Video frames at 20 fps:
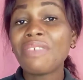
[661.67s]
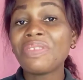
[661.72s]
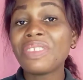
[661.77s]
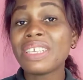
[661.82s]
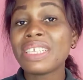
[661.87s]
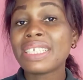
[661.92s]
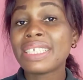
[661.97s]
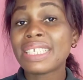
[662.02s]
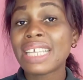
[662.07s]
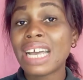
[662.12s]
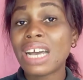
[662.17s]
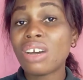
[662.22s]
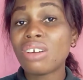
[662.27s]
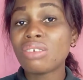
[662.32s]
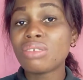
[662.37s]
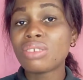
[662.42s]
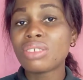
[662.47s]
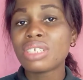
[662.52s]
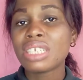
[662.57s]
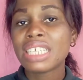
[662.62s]
have the
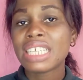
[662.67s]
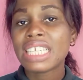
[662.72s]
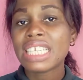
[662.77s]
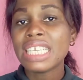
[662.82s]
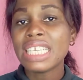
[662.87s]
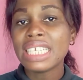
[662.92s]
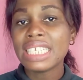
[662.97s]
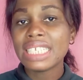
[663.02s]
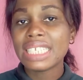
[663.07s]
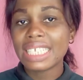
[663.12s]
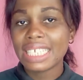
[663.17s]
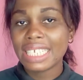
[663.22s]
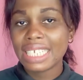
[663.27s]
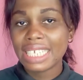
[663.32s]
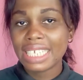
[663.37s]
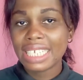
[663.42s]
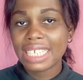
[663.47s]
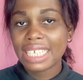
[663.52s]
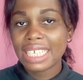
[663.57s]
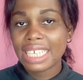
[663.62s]
sound id?
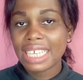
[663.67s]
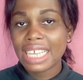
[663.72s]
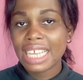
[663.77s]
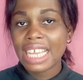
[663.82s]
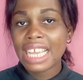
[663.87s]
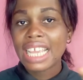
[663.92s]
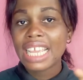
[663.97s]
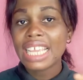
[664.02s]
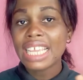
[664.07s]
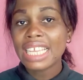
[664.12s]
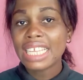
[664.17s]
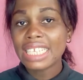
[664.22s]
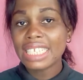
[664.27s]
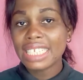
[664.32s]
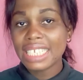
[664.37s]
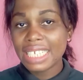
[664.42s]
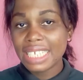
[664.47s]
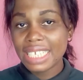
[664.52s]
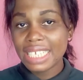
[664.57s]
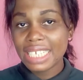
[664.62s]

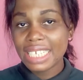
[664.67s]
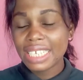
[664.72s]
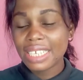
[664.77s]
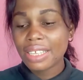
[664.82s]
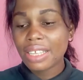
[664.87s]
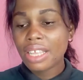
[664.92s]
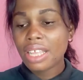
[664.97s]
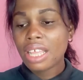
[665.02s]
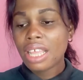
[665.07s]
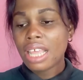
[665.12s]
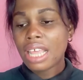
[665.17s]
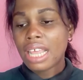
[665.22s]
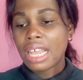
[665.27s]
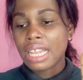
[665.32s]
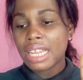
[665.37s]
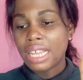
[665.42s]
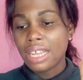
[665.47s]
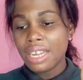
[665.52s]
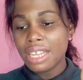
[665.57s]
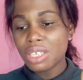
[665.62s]
Id.
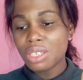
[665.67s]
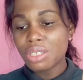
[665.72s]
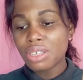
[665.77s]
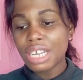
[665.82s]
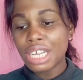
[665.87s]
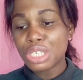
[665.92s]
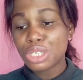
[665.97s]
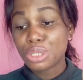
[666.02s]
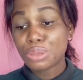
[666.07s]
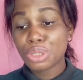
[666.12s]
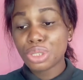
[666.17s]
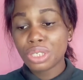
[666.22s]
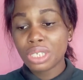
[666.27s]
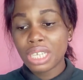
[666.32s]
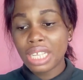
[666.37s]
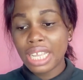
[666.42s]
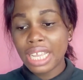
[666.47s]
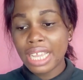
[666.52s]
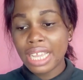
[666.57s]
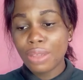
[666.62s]
Now, let's look at
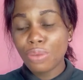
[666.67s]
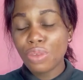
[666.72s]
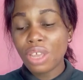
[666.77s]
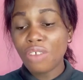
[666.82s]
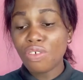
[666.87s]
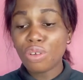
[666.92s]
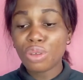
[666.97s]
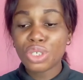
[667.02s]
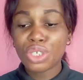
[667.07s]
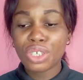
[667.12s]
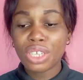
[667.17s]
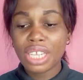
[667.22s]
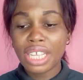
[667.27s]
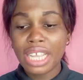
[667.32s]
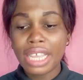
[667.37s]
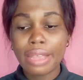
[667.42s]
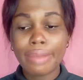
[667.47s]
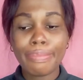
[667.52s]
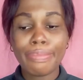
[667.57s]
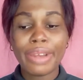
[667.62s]
option A. We have option
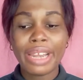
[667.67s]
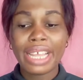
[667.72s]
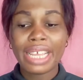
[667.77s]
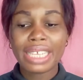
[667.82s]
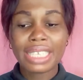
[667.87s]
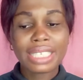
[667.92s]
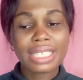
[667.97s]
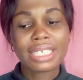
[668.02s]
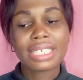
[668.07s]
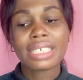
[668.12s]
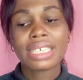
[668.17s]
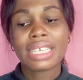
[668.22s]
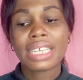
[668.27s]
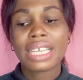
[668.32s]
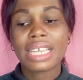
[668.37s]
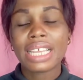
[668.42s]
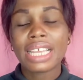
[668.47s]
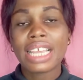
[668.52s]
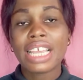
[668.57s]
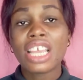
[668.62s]
A, bled,
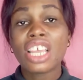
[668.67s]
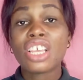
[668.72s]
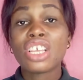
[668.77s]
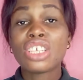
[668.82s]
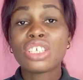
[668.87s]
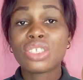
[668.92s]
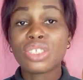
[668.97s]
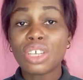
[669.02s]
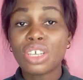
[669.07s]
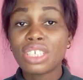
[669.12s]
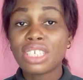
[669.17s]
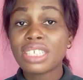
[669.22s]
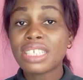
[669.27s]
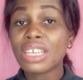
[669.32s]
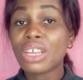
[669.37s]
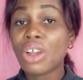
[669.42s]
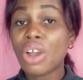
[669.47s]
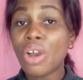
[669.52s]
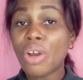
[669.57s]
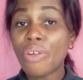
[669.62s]
is not
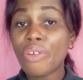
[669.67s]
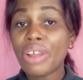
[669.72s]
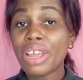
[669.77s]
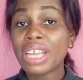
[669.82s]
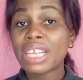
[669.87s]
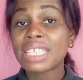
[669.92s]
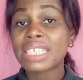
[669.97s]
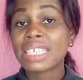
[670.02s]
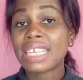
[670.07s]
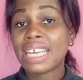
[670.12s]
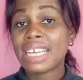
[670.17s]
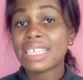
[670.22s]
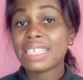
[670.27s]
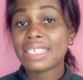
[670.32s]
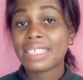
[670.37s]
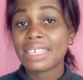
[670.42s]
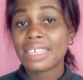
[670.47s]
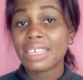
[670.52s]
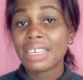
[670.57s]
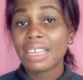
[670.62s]
the correct
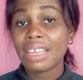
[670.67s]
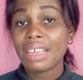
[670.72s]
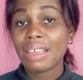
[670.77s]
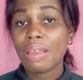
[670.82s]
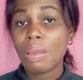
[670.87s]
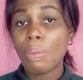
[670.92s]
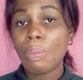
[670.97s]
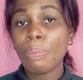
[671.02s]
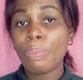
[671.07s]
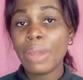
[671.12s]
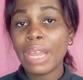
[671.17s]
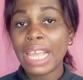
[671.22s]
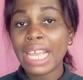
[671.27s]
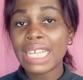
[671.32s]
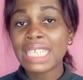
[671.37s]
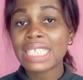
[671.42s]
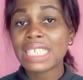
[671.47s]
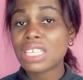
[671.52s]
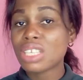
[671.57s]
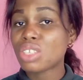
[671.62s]
answer.
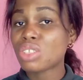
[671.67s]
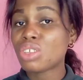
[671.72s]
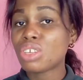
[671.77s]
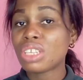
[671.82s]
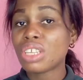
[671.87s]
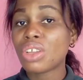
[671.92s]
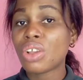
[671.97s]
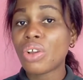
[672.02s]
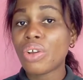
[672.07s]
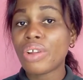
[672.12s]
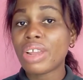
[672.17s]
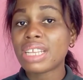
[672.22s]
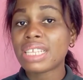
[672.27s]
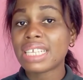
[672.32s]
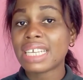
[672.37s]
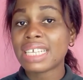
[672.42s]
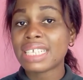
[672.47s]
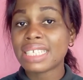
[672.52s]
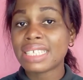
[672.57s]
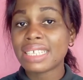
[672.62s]
Bled is not the
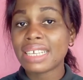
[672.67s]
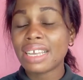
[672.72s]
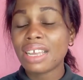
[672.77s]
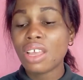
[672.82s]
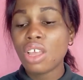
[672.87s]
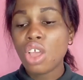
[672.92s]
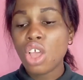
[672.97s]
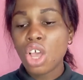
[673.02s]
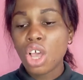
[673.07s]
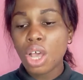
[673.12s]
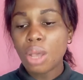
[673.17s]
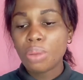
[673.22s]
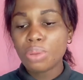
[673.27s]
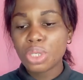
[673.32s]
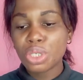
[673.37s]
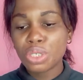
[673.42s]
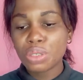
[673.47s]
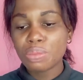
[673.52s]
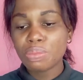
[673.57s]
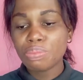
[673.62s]
correct answer.
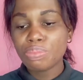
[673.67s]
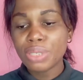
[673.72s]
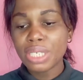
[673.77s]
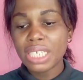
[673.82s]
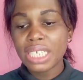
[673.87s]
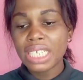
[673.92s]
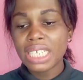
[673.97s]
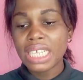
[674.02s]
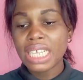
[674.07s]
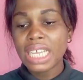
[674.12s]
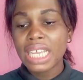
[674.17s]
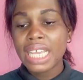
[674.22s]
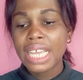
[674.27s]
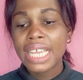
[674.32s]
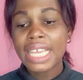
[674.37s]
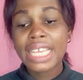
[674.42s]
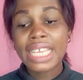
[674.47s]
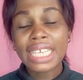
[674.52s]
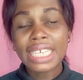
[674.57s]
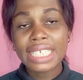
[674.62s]
Option B,
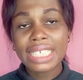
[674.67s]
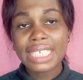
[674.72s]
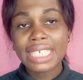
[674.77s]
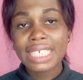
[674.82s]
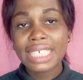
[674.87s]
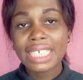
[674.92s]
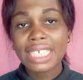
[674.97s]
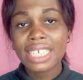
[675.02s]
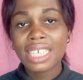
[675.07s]
hid.